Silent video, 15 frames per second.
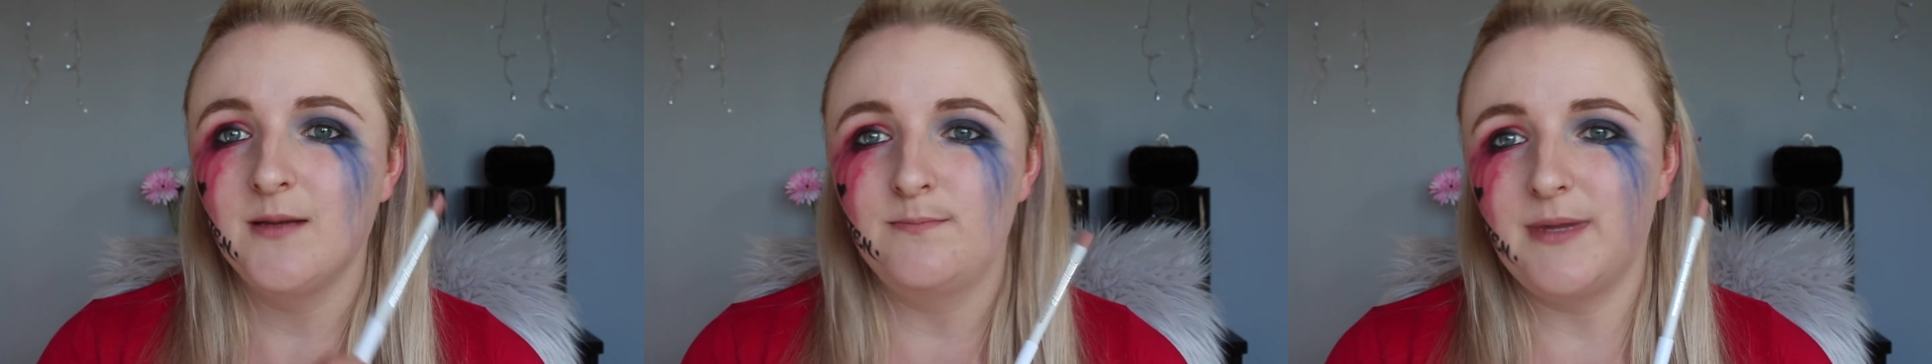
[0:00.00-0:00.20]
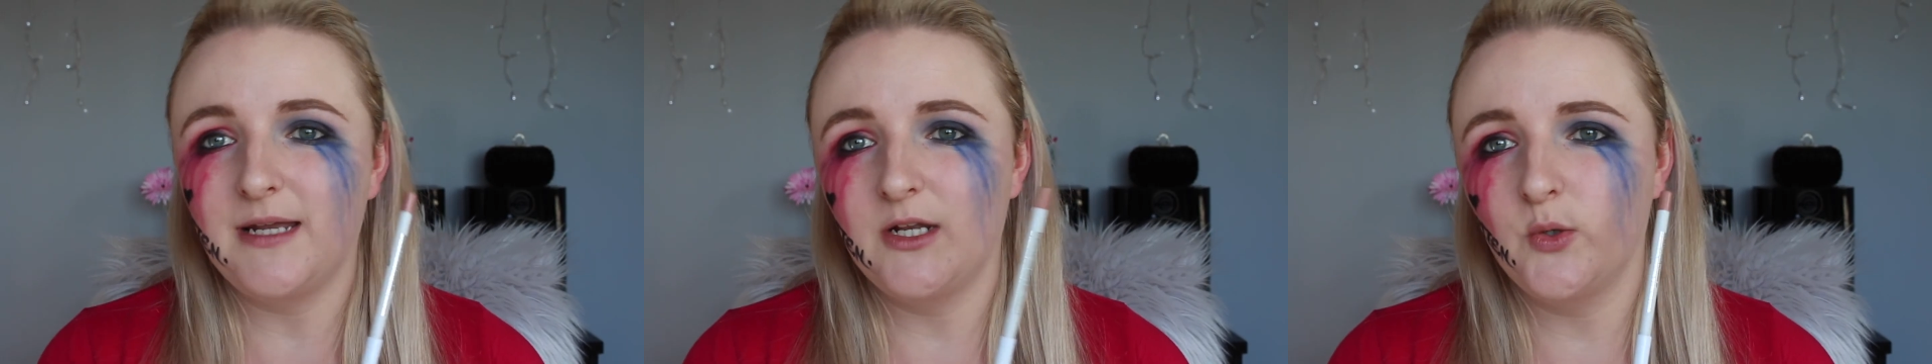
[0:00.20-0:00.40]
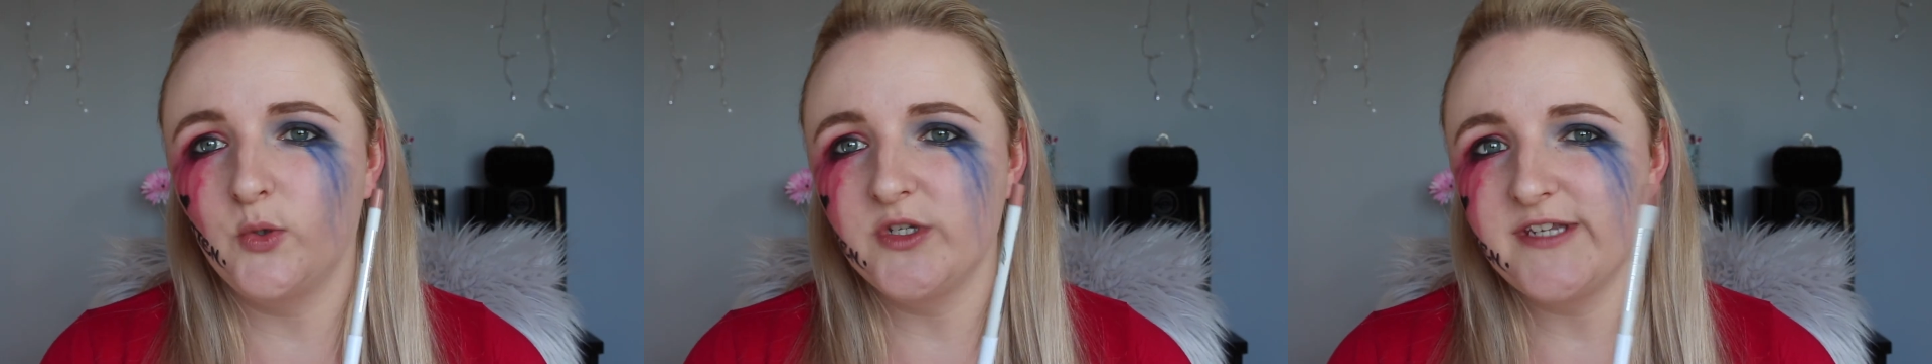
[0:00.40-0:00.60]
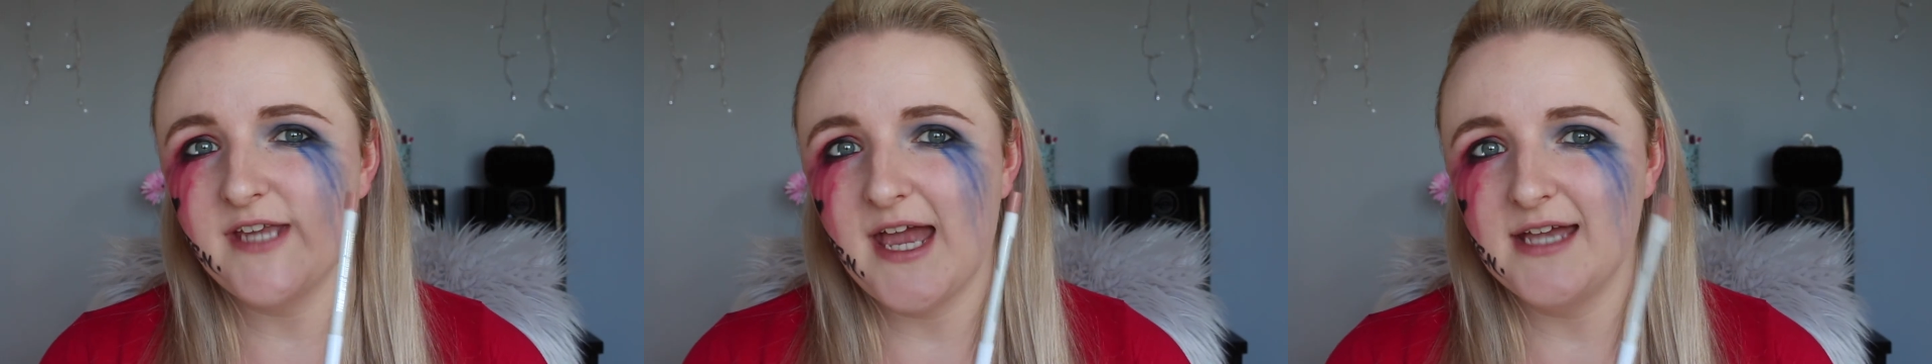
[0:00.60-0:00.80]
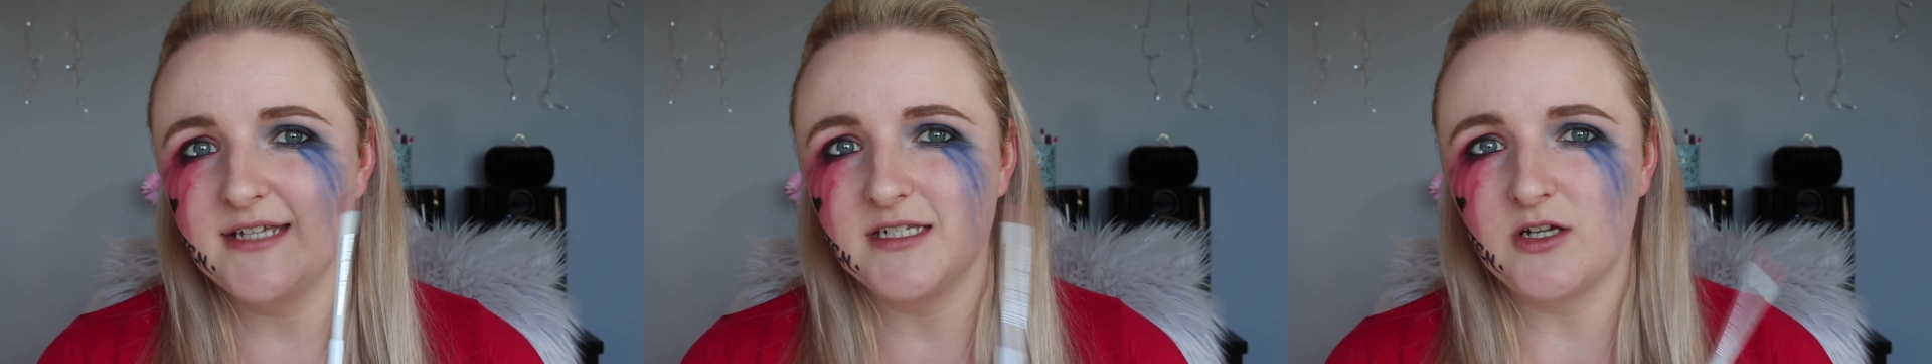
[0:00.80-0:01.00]
but it also
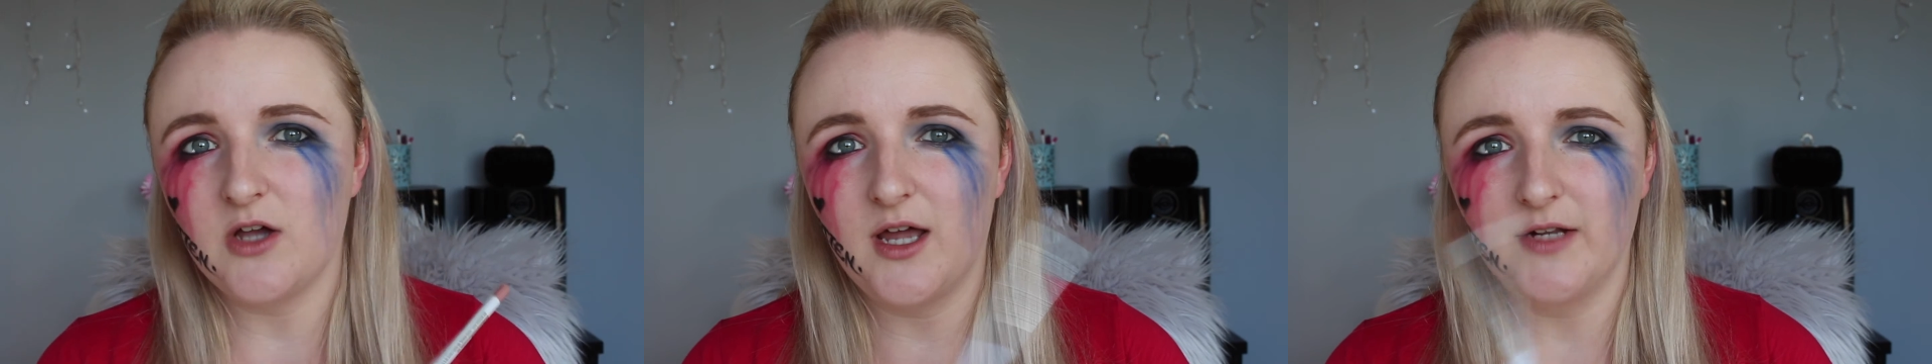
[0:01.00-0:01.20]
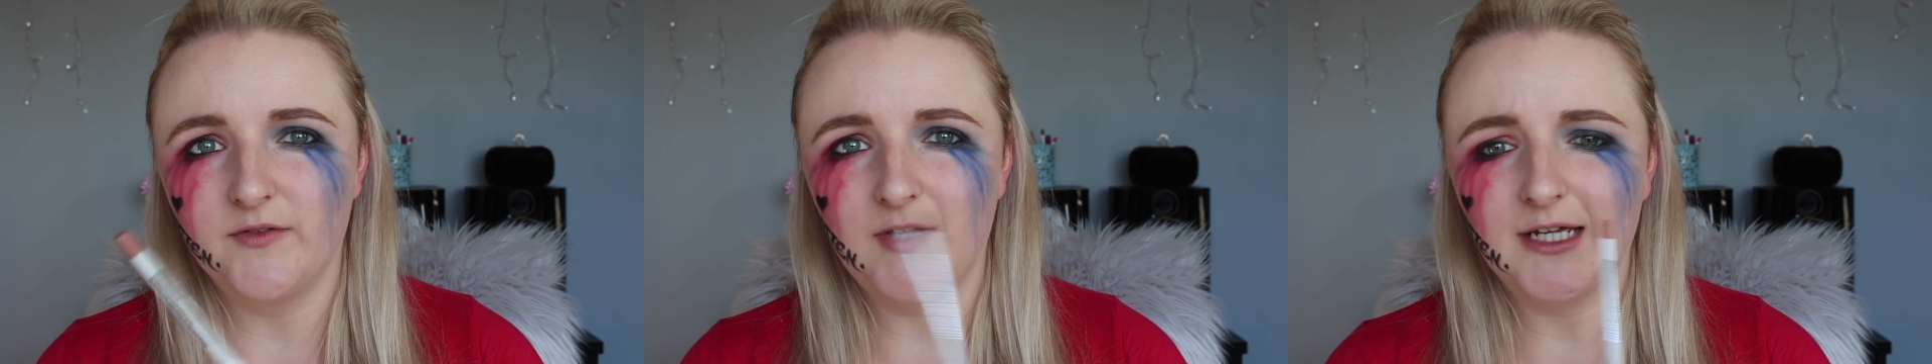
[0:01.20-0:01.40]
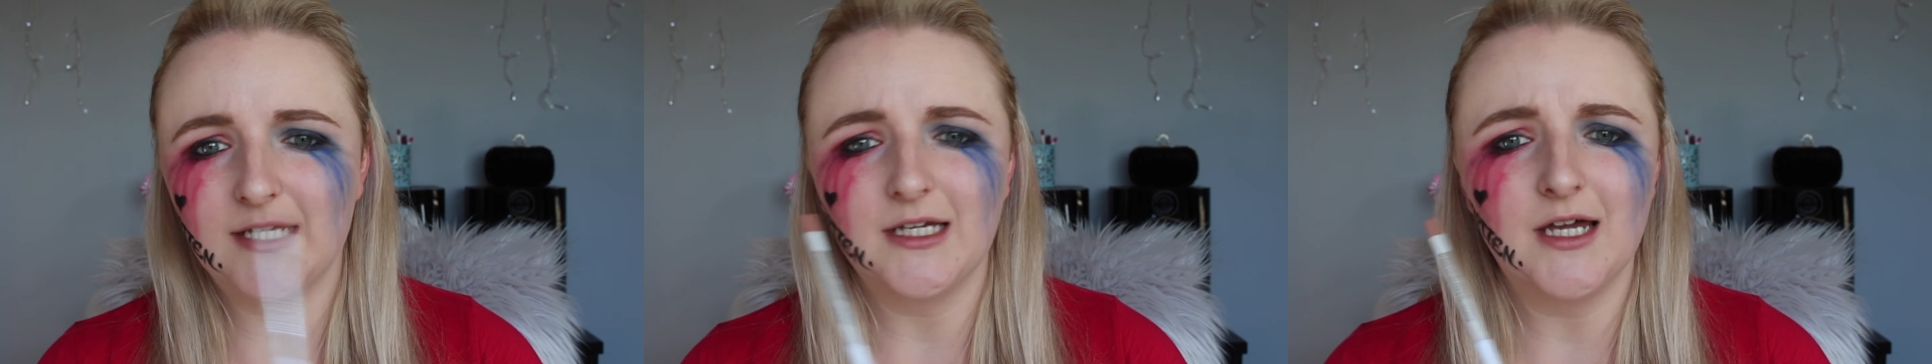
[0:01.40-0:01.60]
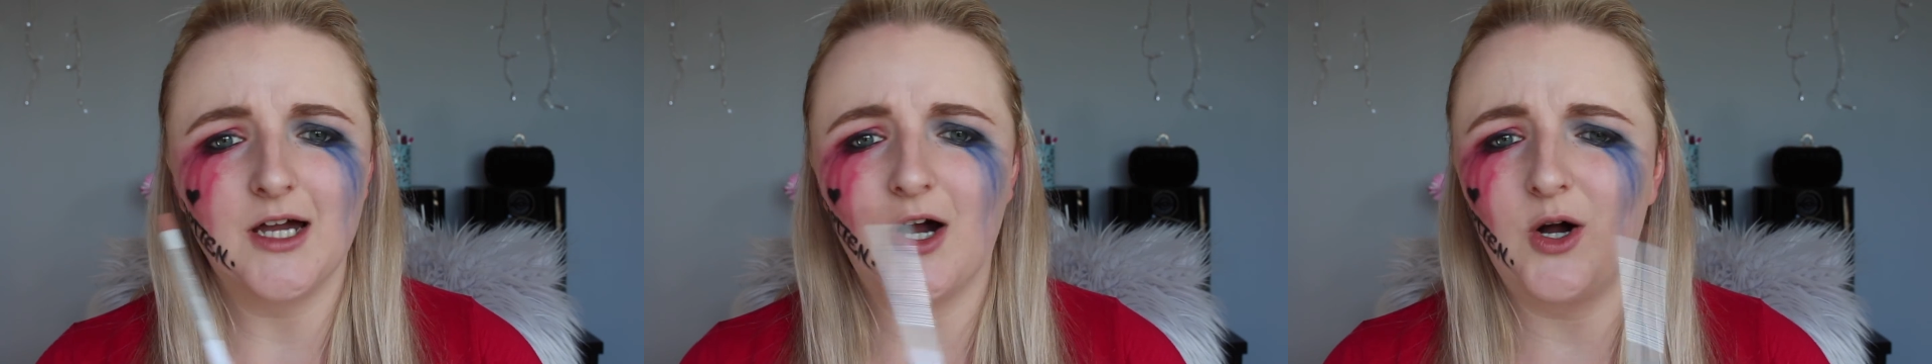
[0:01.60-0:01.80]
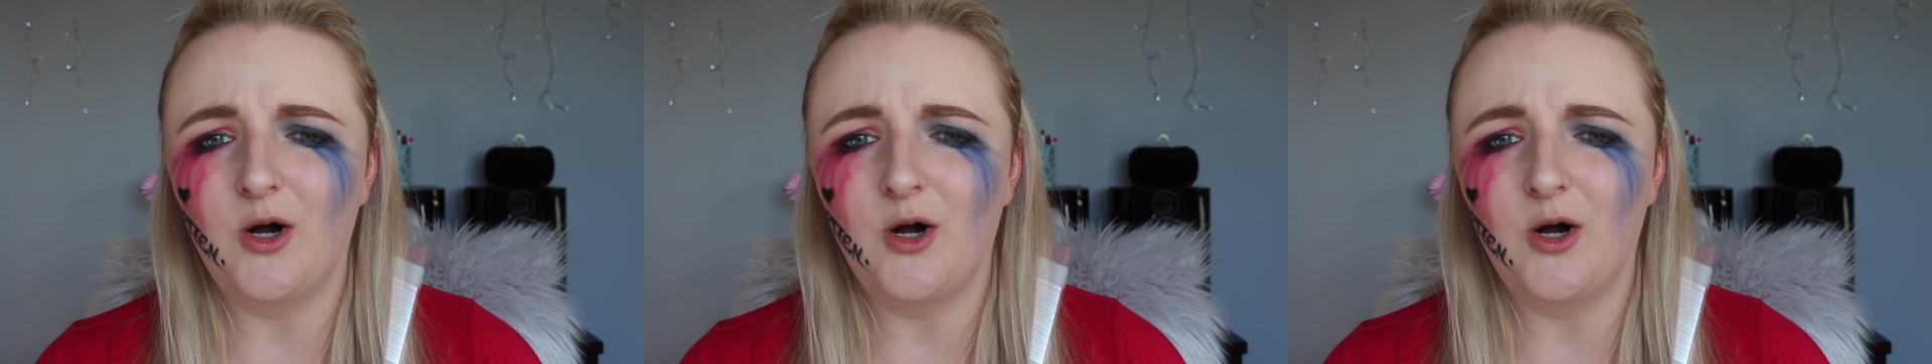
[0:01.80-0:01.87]
has kind of like an